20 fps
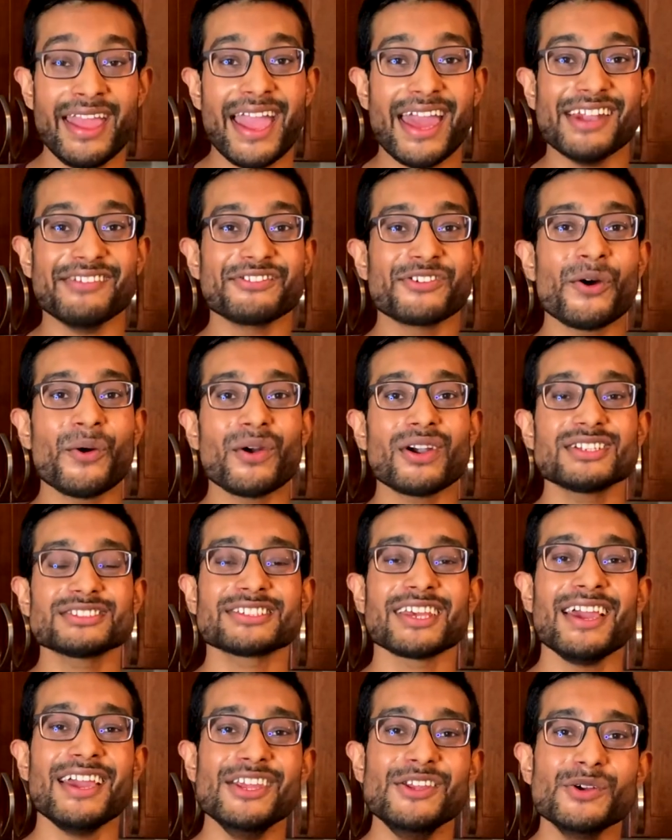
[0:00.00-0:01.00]
and of course
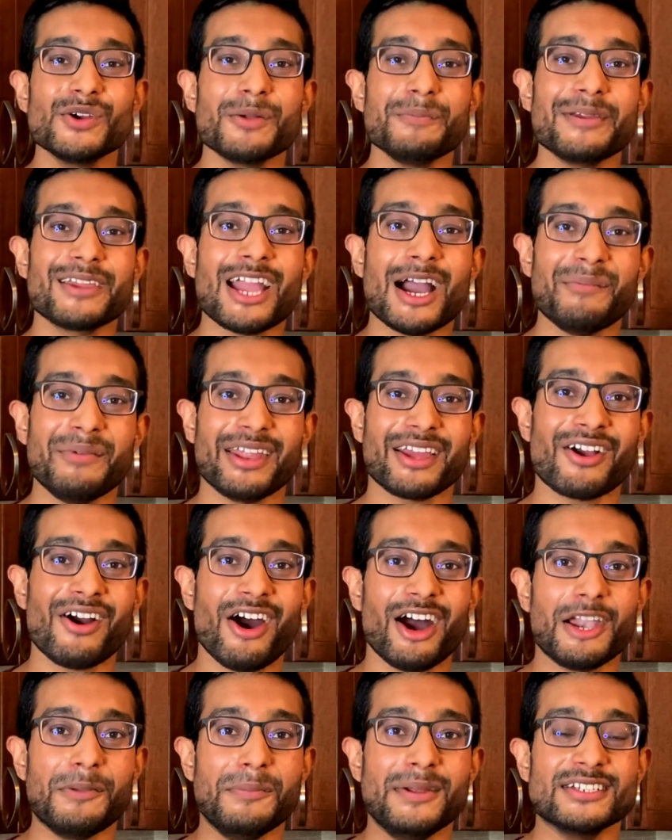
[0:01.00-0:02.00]
you could become an
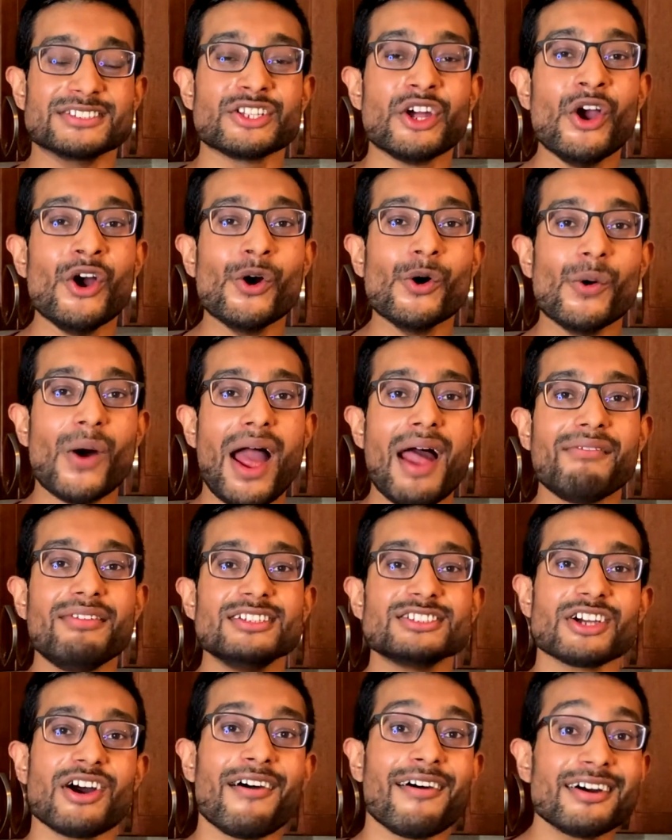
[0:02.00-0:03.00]
economist who average
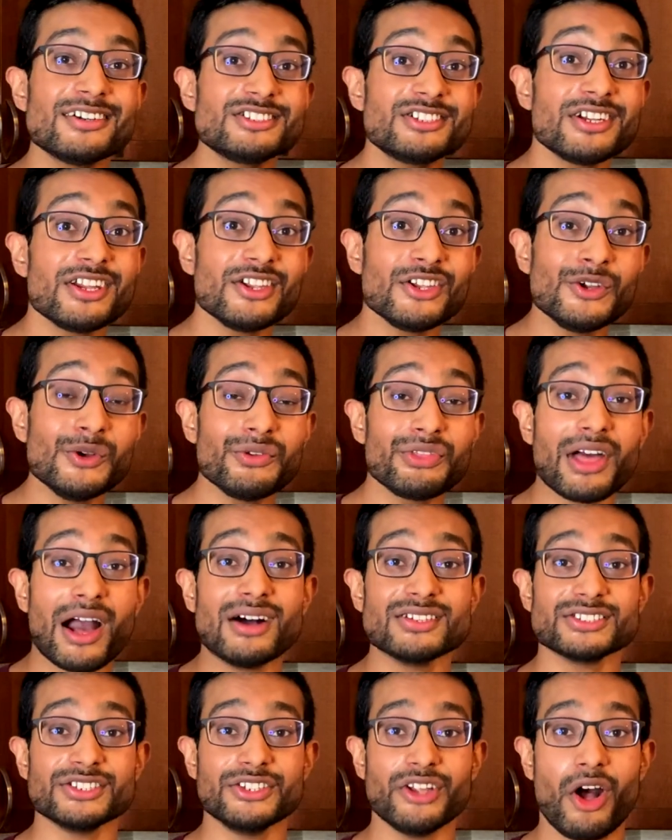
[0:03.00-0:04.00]

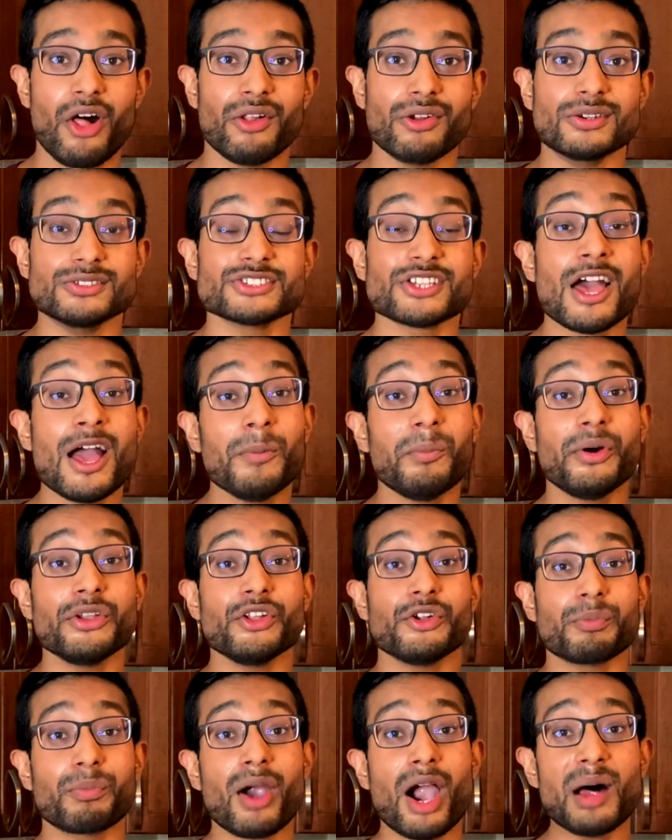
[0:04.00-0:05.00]
$102,000, but you'll
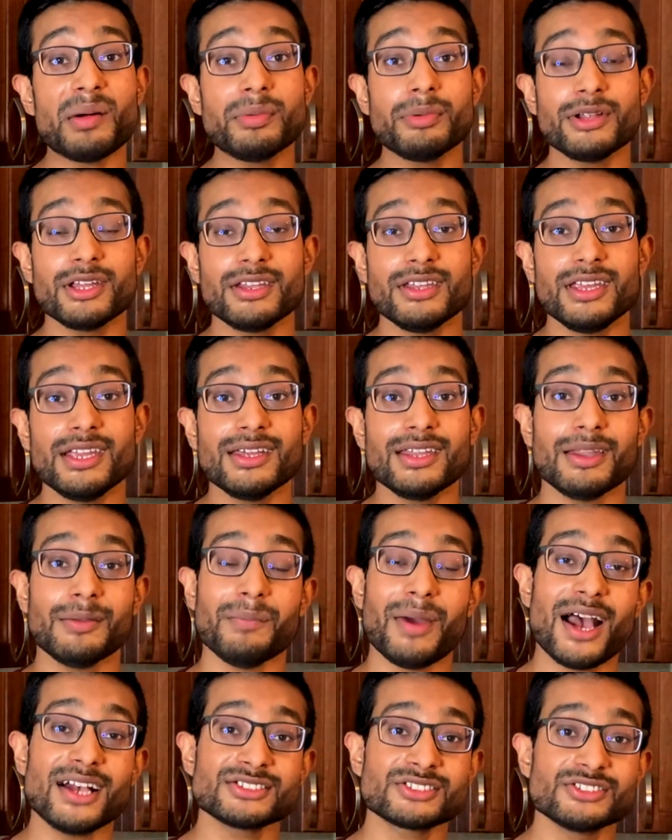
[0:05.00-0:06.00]
probably need a
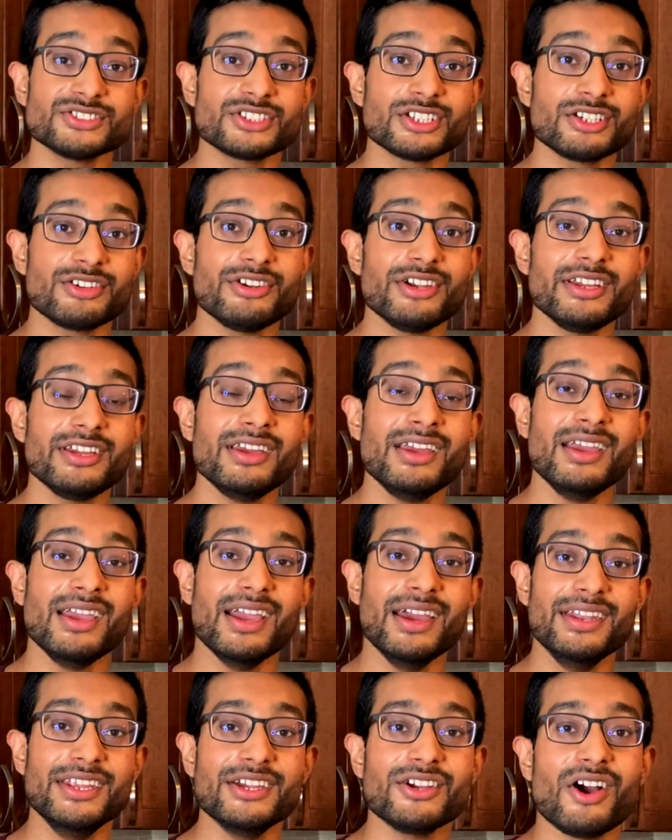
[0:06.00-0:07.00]
master's degree
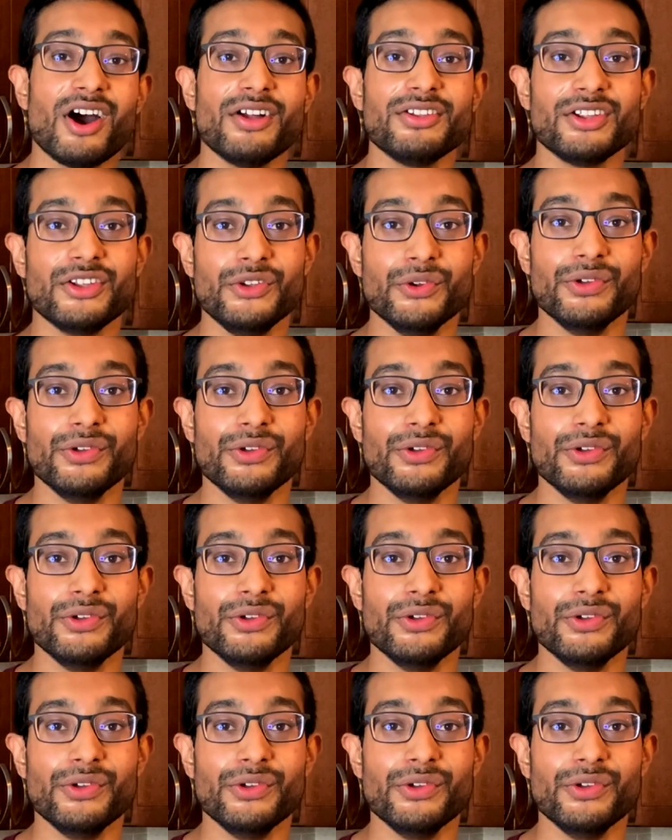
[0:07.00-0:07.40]
in econ to do